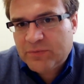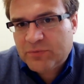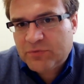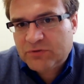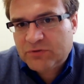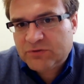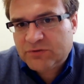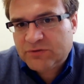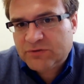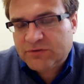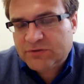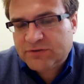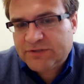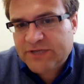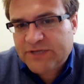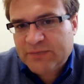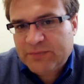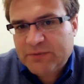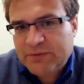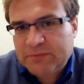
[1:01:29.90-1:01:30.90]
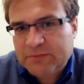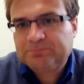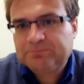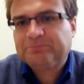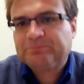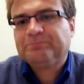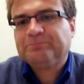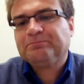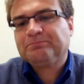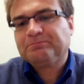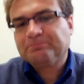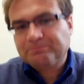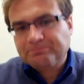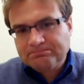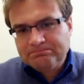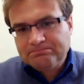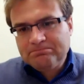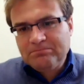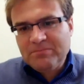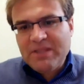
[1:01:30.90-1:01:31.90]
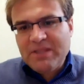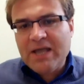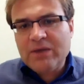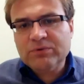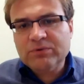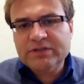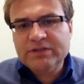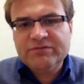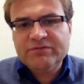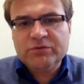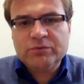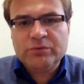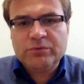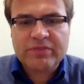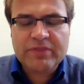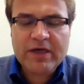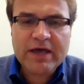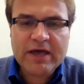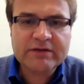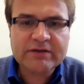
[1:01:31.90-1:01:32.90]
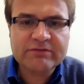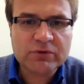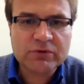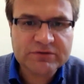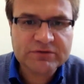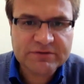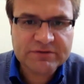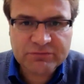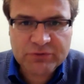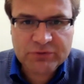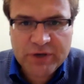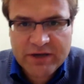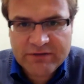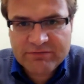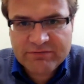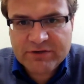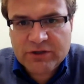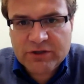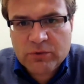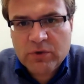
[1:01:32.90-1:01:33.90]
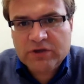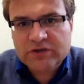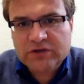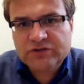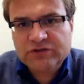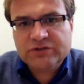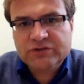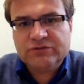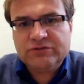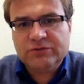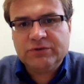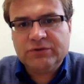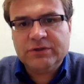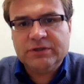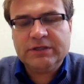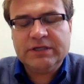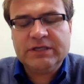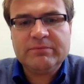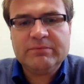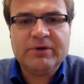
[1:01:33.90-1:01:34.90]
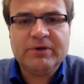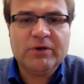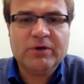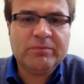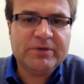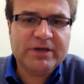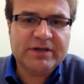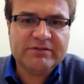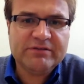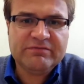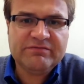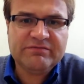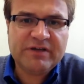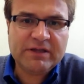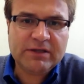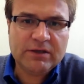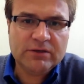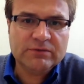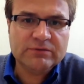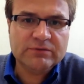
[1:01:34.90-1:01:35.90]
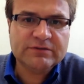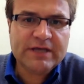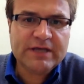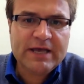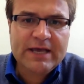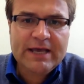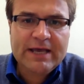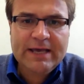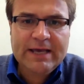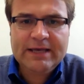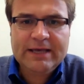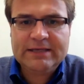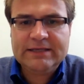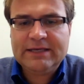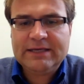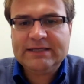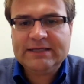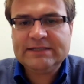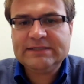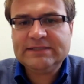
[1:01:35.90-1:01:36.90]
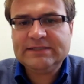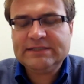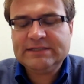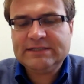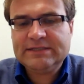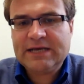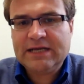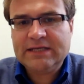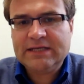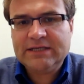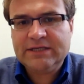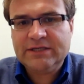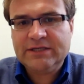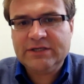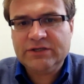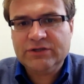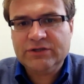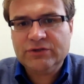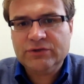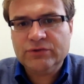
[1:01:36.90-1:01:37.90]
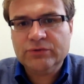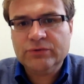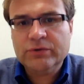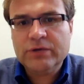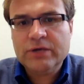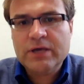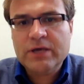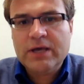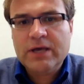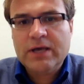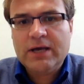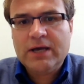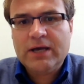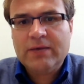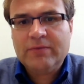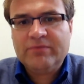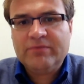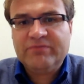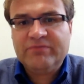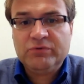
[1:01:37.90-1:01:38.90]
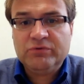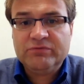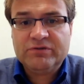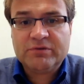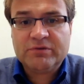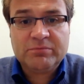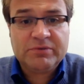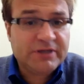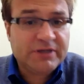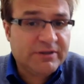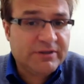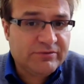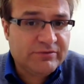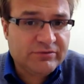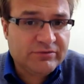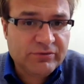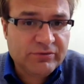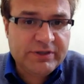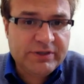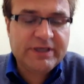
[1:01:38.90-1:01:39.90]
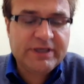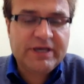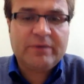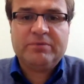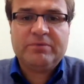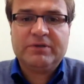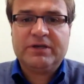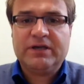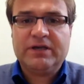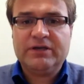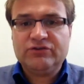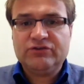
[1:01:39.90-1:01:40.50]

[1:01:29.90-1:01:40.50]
in the personal statement. I will leave you with that. Of course, if you have any questions, you can email me at fellows@nd.edu. If you've completed the screening